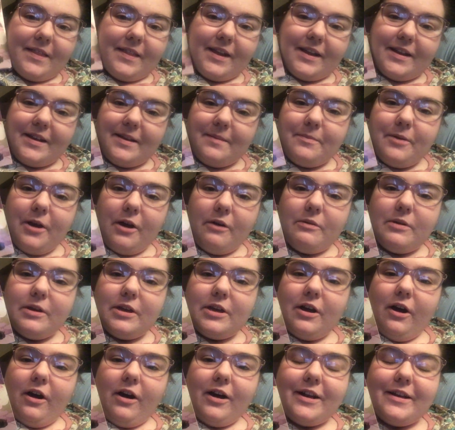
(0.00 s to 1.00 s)
And they end up
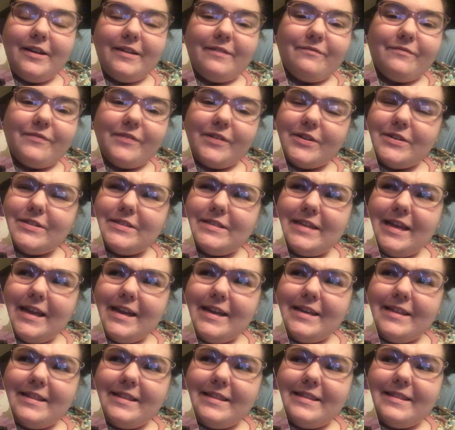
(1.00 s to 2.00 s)
going on a first
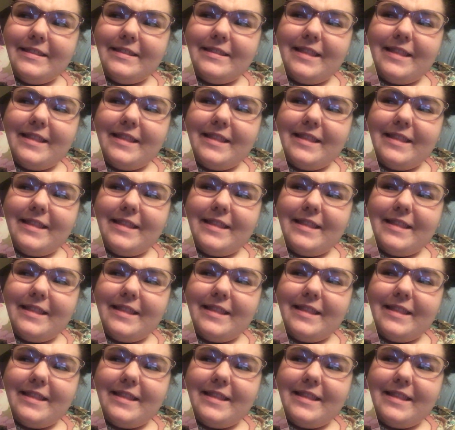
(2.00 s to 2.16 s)
date